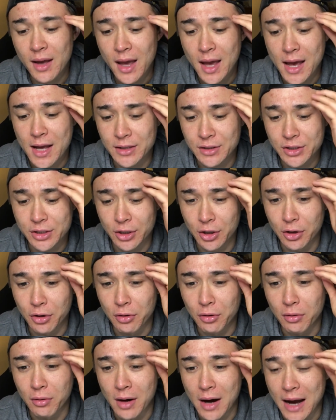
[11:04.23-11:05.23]
And
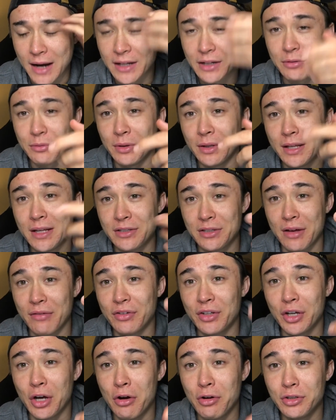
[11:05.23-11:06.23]
so I didn't realize you have
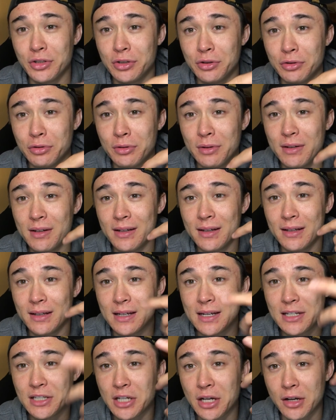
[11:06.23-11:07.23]
to go into
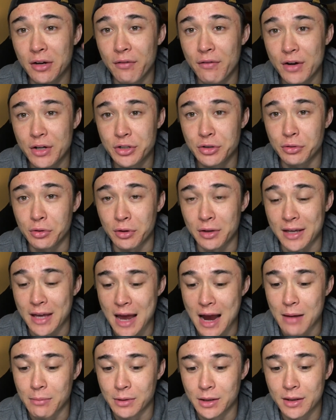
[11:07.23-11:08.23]
each individual
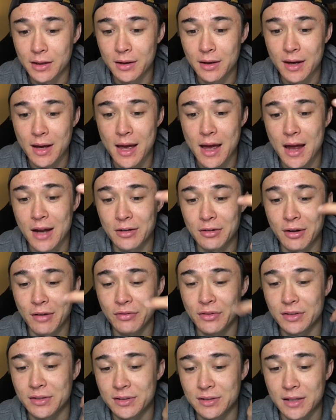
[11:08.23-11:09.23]
camera and you have
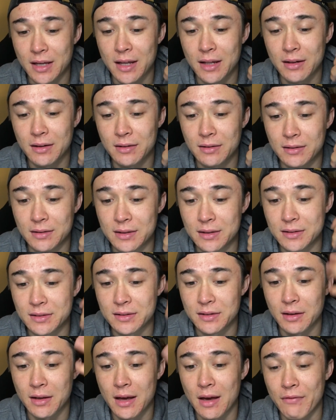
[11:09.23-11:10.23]
to set
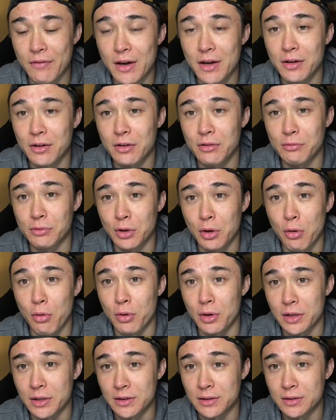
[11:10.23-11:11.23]
these event
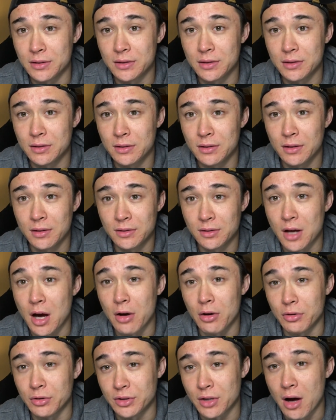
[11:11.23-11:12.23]
recordings
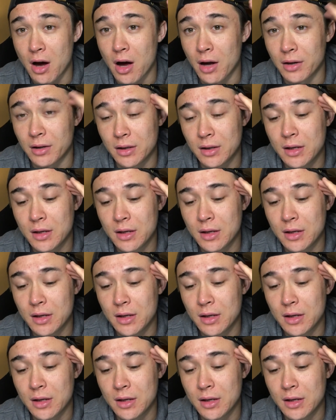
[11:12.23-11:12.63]
toggles on.